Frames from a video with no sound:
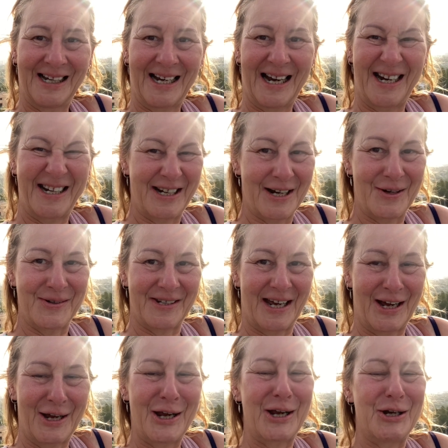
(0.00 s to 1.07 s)
And he knows
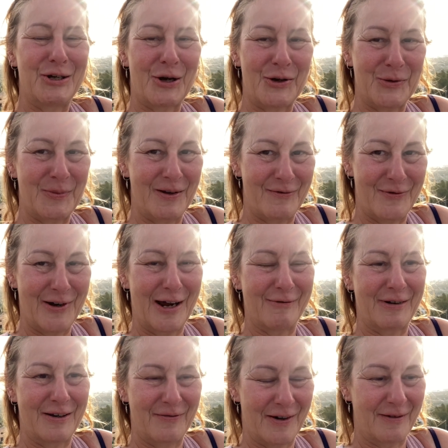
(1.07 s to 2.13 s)
that. He knows me
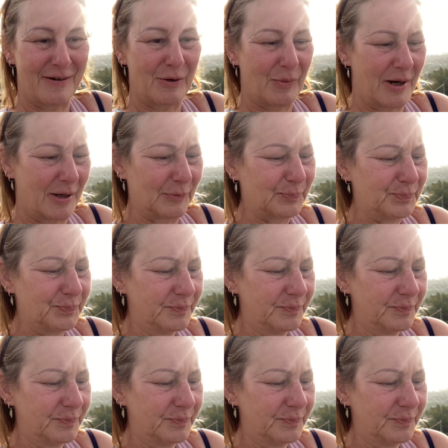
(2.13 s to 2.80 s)
very, very well.